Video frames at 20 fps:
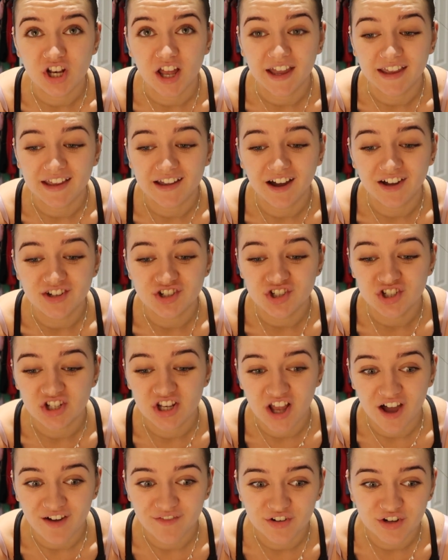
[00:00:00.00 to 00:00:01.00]
Like, I just
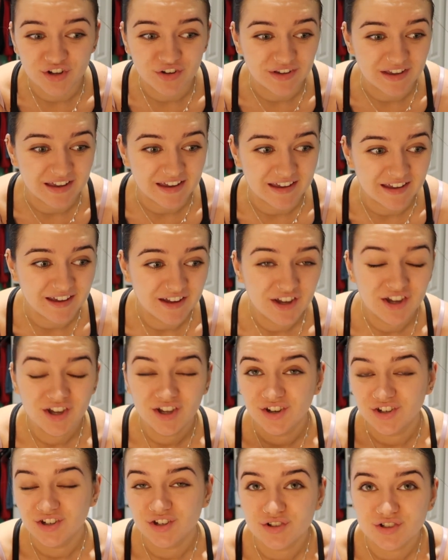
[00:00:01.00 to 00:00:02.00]
love a new year,
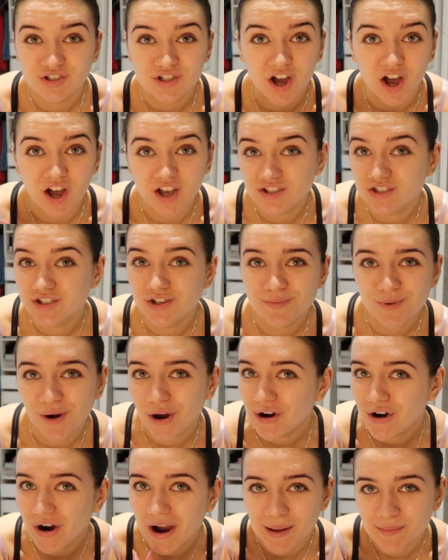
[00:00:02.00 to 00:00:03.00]
new starts, new
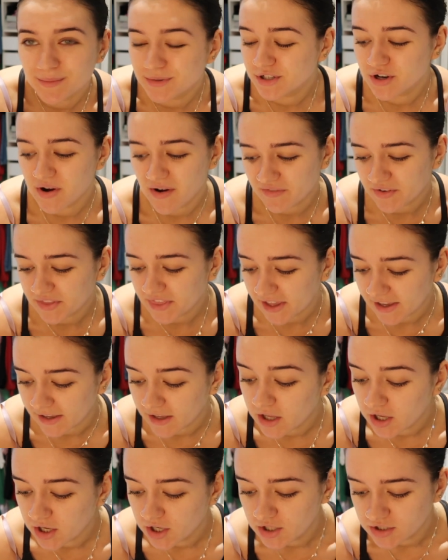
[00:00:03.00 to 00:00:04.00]
programmes, new
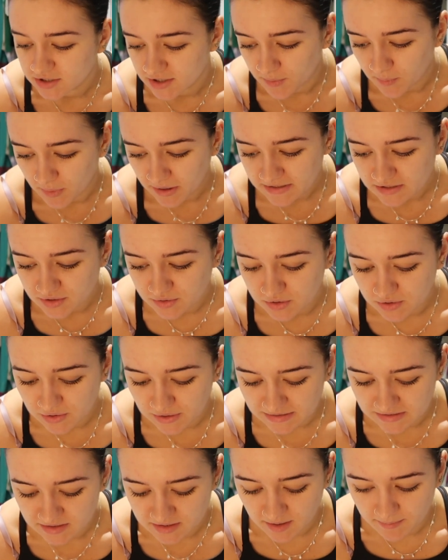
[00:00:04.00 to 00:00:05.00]
everything. So I'm waiting till New
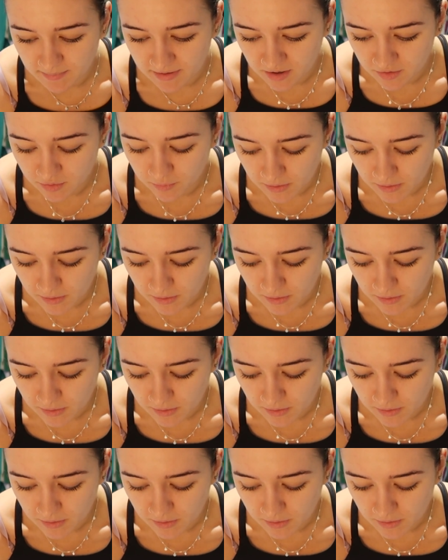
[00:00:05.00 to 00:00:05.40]
Year's to start my other